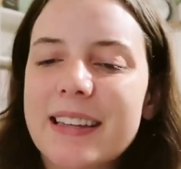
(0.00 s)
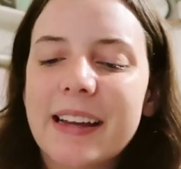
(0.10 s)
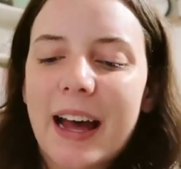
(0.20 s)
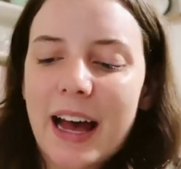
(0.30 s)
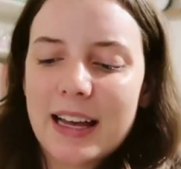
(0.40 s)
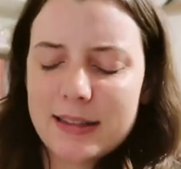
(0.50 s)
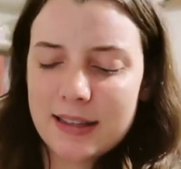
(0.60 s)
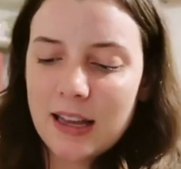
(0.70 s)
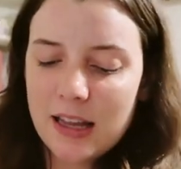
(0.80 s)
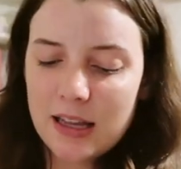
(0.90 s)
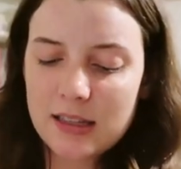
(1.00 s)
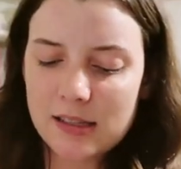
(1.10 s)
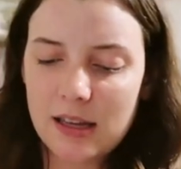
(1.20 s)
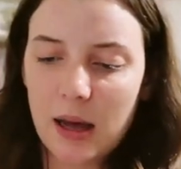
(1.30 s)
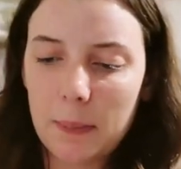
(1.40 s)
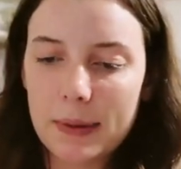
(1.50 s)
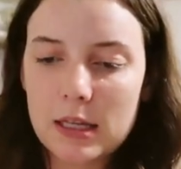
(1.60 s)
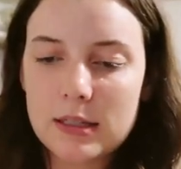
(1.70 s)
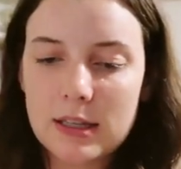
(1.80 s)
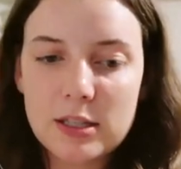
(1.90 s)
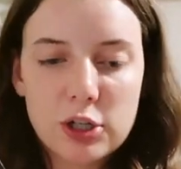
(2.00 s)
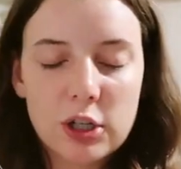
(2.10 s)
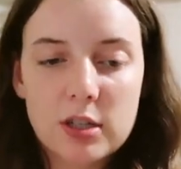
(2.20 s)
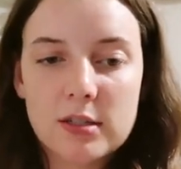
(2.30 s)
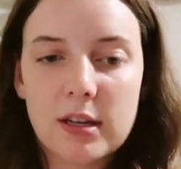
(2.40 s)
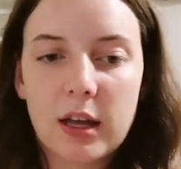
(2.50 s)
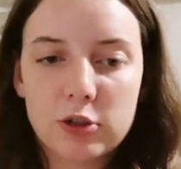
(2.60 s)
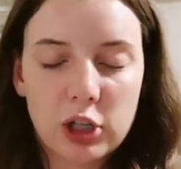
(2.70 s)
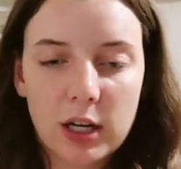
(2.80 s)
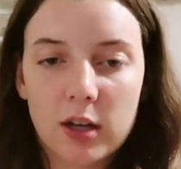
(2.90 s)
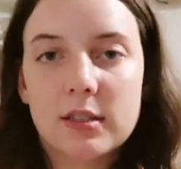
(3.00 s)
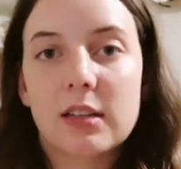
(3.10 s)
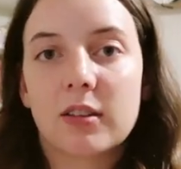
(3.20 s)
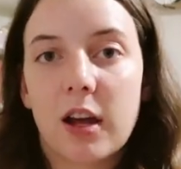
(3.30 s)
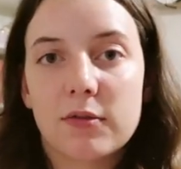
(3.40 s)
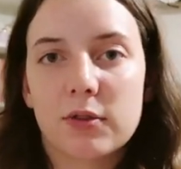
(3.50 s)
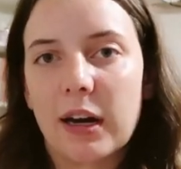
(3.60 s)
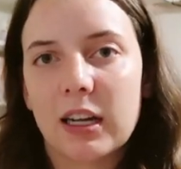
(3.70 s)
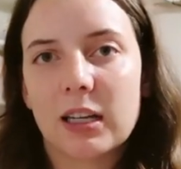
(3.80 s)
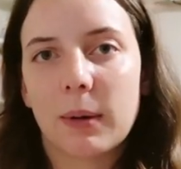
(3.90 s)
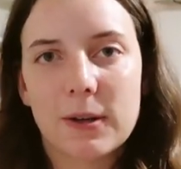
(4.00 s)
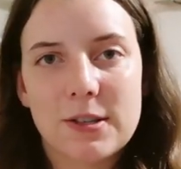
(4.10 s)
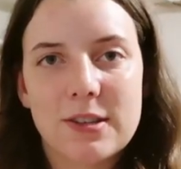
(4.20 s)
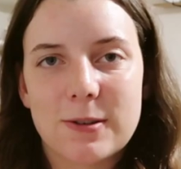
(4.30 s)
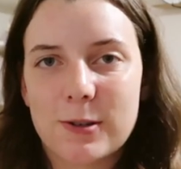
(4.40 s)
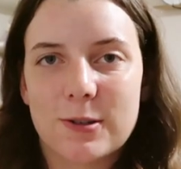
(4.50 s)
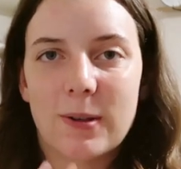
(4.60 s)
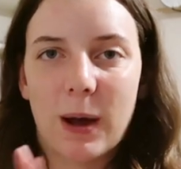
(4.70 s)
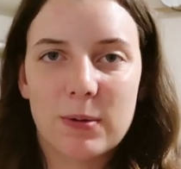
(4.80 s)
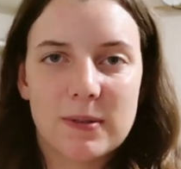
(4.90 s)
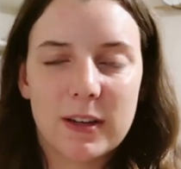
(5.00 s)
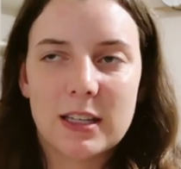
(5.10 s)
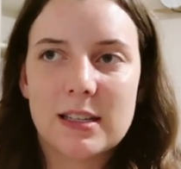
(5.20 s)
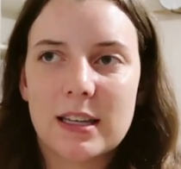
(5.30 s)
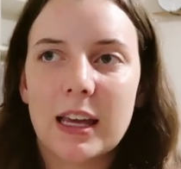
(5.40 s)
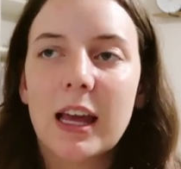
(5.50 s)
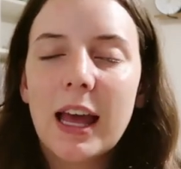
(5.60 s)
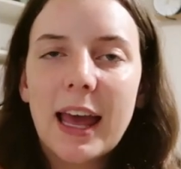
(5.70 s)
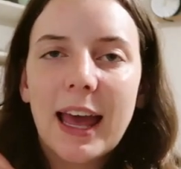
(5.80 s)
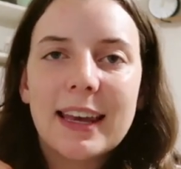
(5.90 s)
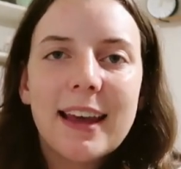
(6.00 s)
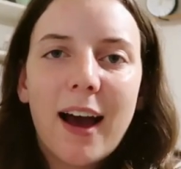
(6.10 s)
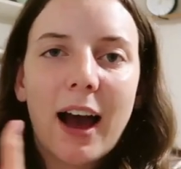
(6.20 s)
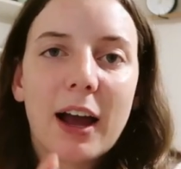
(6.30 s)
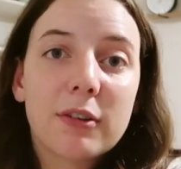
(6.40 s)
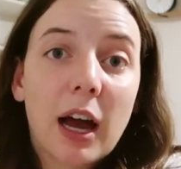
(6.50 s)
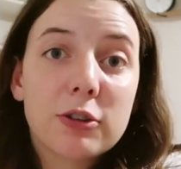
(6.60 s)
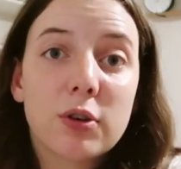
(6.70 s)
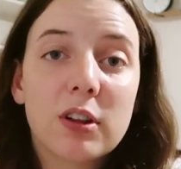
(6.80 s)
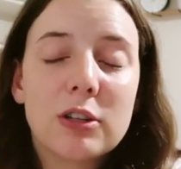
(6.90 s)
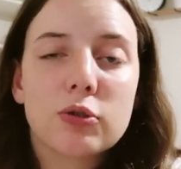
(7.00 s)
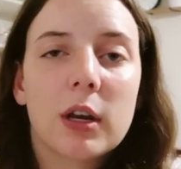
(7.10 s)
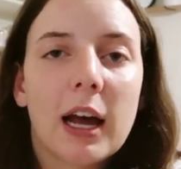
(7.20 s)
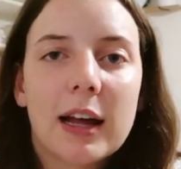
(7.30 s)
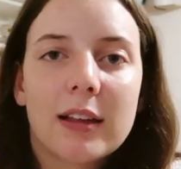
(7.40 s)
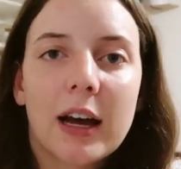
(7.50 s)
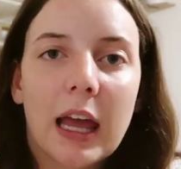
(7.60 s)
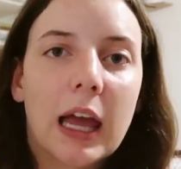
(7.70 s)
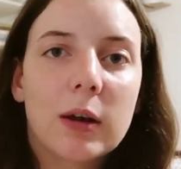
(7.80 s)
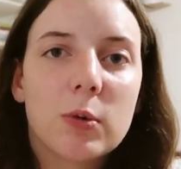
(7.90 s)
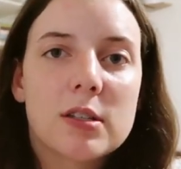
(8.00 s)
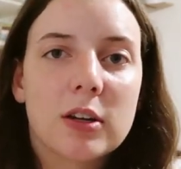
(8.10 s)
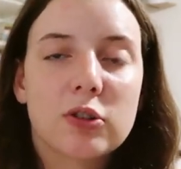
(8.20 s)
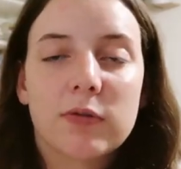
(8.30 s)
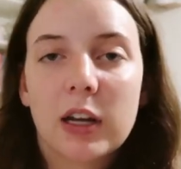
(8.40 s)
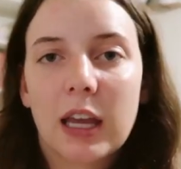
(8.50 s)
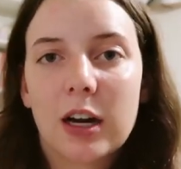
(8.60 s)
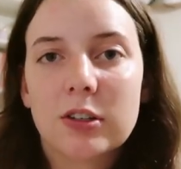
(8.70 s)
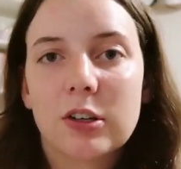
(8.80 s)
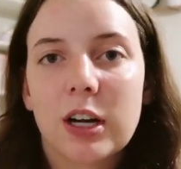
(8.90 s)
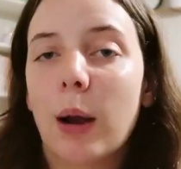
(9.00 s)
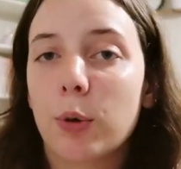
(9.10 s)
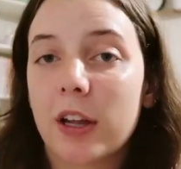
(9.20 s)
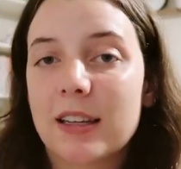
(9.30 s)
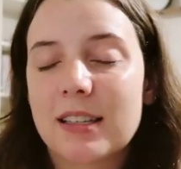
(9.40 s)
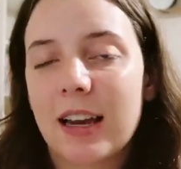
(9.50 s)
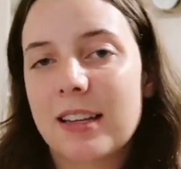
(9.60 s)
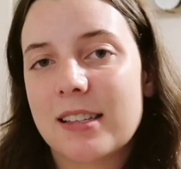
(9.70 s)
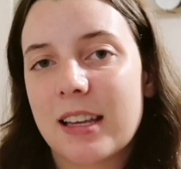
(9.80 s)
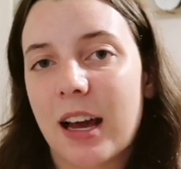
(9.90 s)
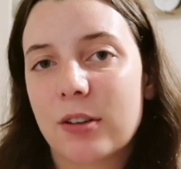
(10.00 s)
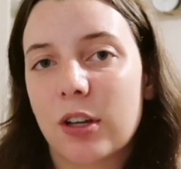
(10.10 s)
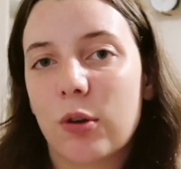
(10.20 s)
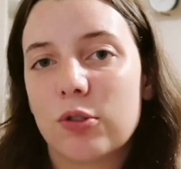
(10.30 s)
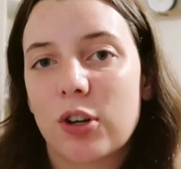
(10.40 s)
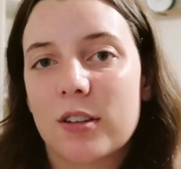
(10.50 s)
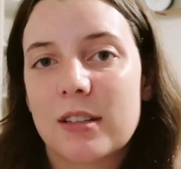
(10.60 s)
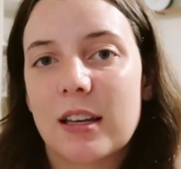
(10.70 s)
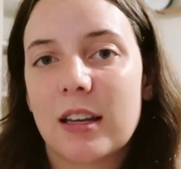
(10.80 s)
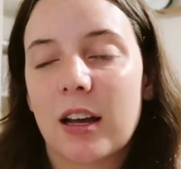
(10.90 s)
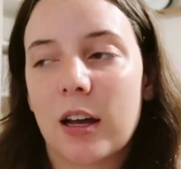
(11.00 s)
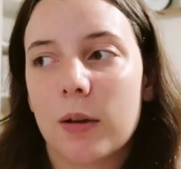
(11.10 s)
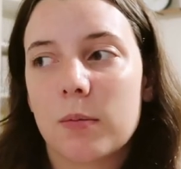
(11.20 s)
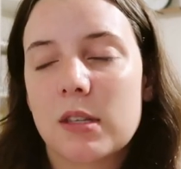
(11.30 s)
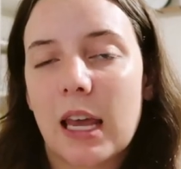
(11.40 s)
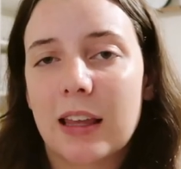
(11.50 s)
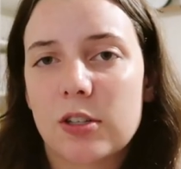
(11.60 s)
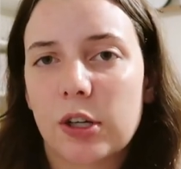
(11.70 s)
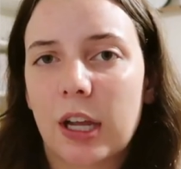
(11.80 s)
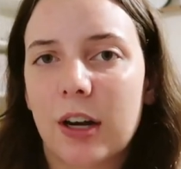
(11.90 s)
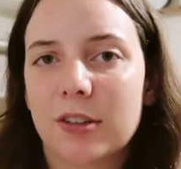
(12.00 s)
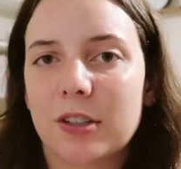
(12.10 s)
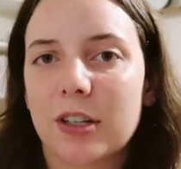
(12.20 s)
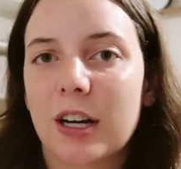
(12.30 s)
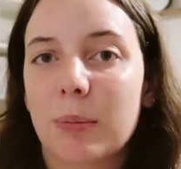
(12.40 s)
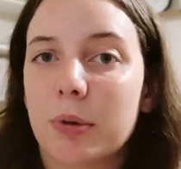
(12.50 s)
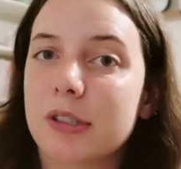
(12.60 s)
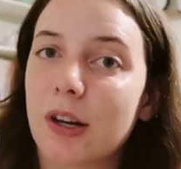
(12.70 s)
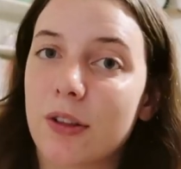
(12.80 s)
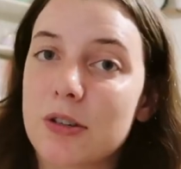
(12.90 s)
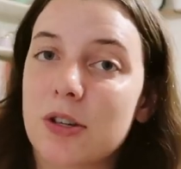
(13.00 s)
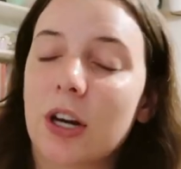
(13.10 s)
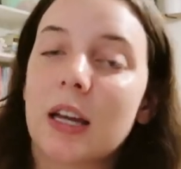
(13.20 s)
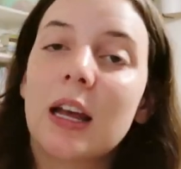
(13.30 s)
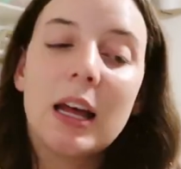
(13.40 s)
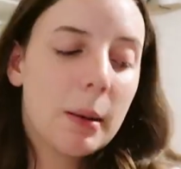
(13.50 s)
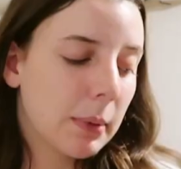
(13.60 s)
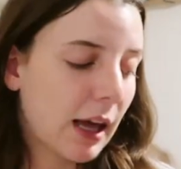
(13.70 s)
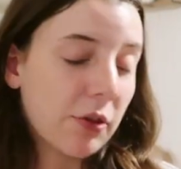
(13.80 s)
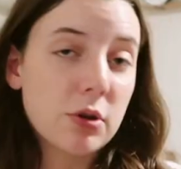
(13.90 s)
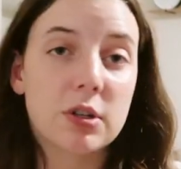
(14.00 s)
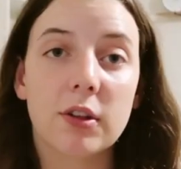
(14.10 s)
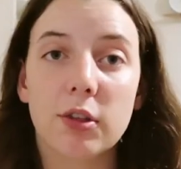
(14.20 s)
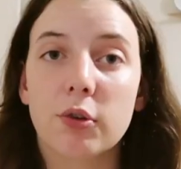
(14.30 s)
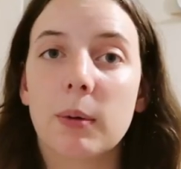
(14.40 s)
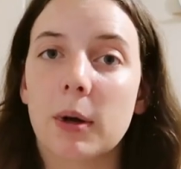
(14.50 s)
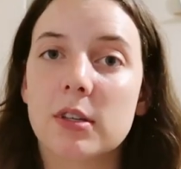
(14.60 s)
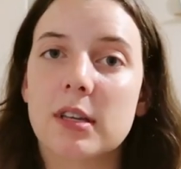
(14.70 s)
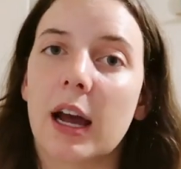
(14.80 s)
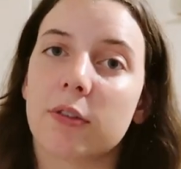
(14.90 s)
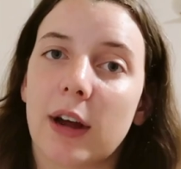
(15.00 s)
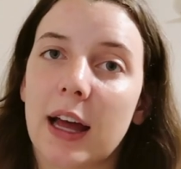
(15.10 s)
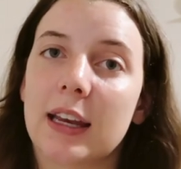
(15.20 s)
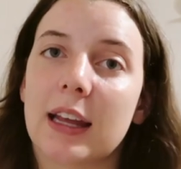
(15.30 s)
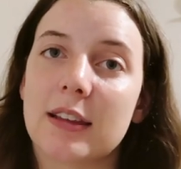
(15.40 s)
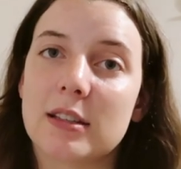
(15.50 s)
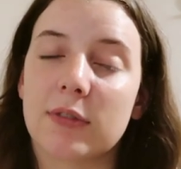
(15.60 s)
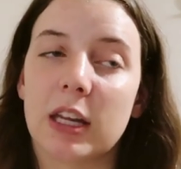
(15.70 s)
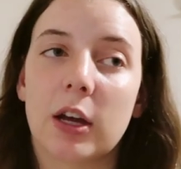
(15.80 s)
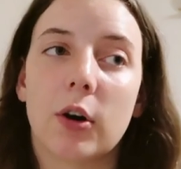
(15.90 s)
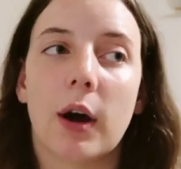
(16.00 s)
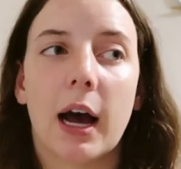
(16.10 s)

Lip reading: It has some sisters. Jane Austen loves writing about sisters, so that was fun to see. And yeah, I truly enjoyed it. I thought Anne was such a fun character. I'm really excited to see how Dakota Johnson takes her character and puts it on the screen. But yeah, those are the 3 books I read in this video.